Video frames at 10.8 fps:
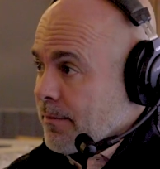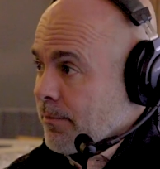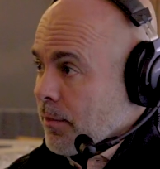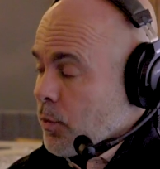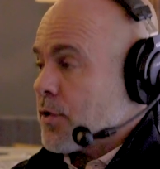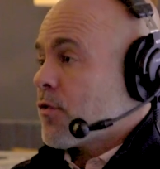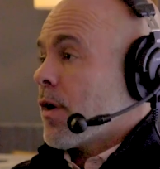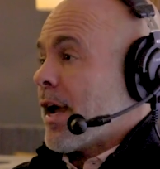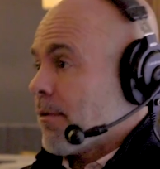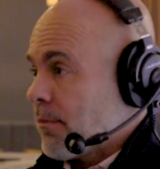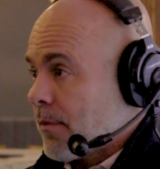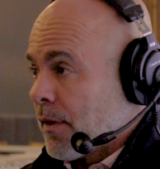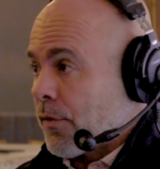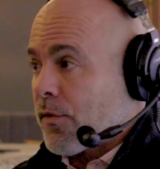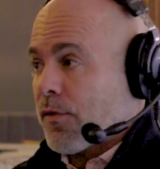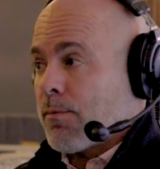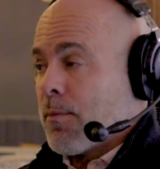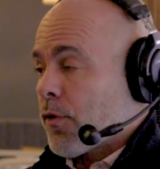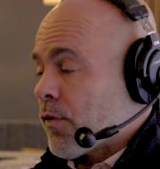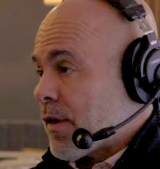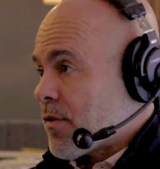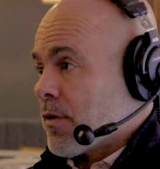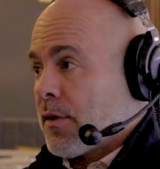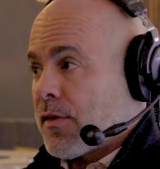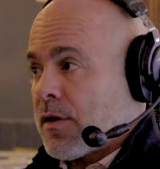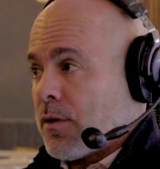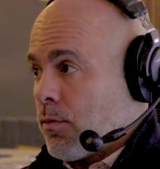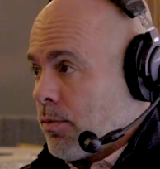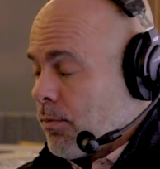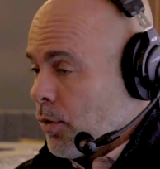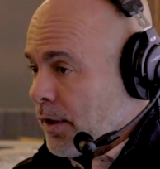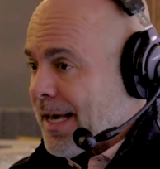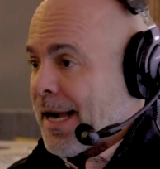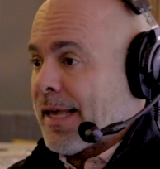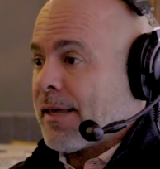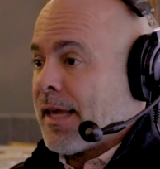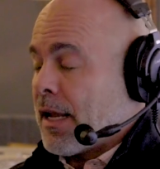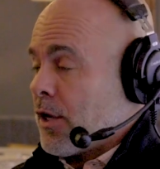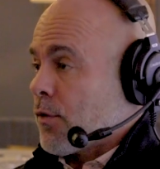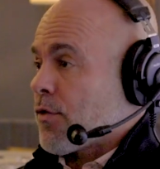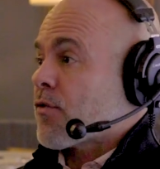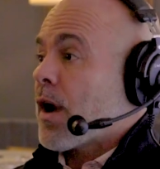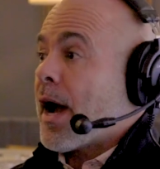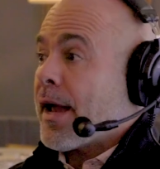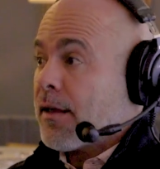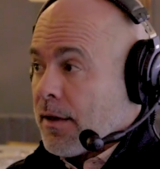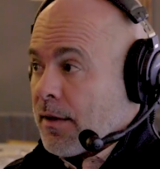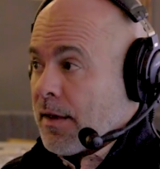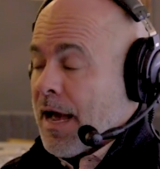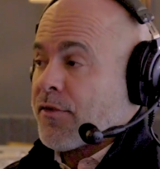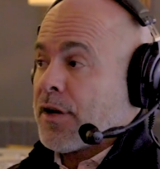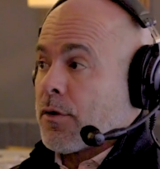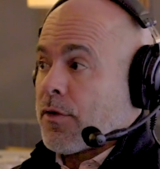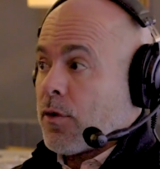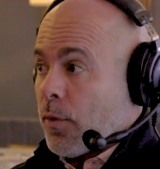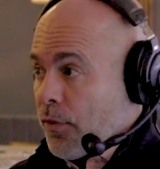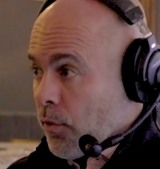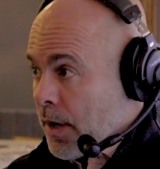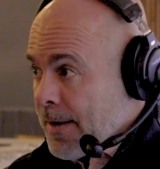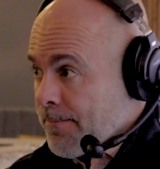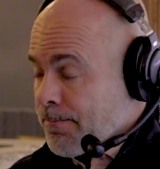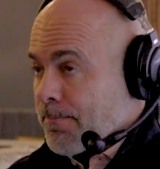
okay. which is great because yeah. most restaurants you really kind of get into your stride after year two and three.